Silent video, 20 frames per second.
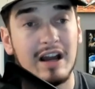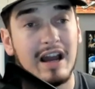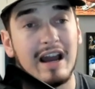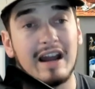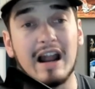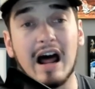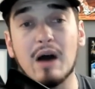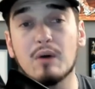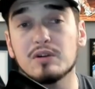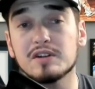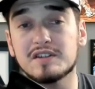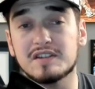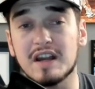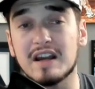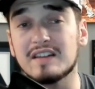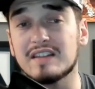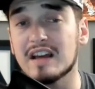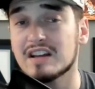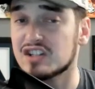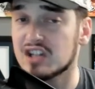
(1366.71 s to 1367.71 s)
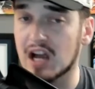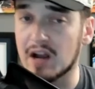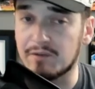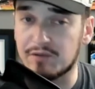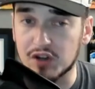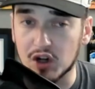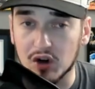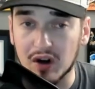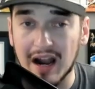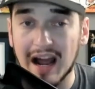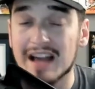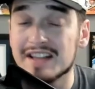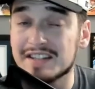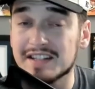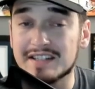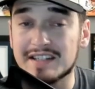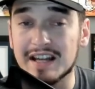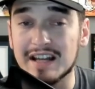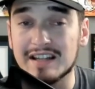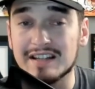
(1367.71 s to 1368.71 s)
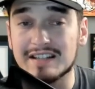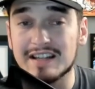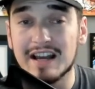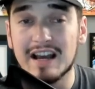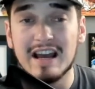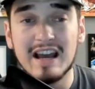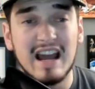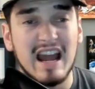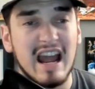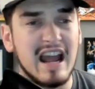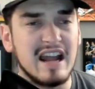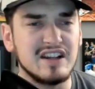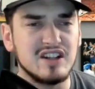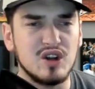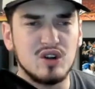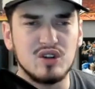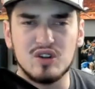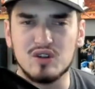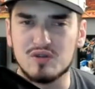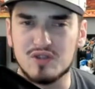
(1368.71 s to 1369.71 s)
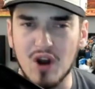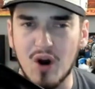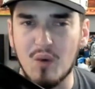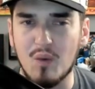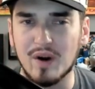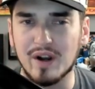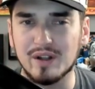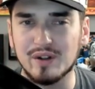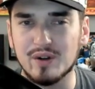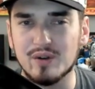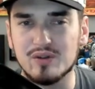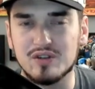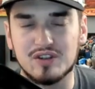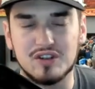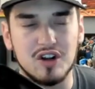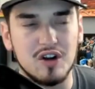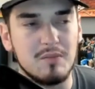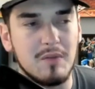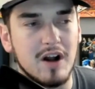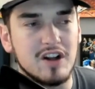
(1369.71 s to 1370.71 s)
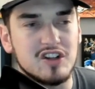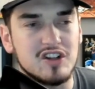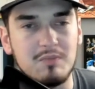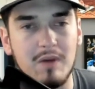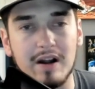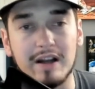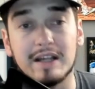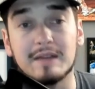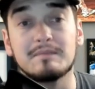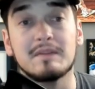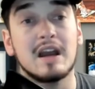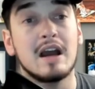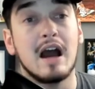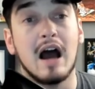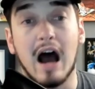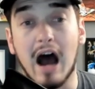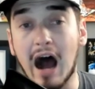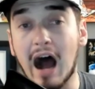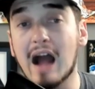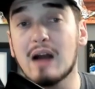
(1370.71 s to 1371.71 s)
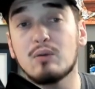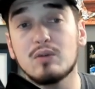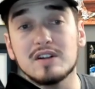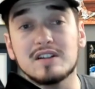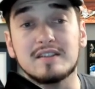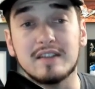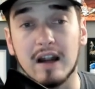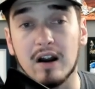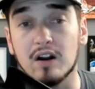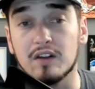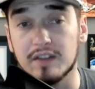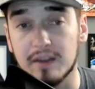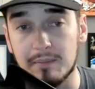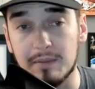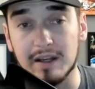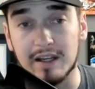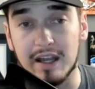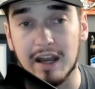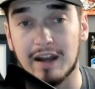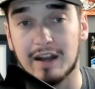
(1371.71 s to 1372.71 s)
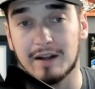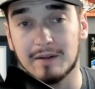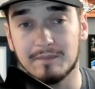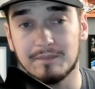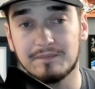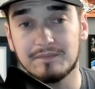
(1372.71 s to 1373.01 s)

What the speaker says: And I will say this, if you're hesitant and you don't want to lose too much money, I was there in the beginning.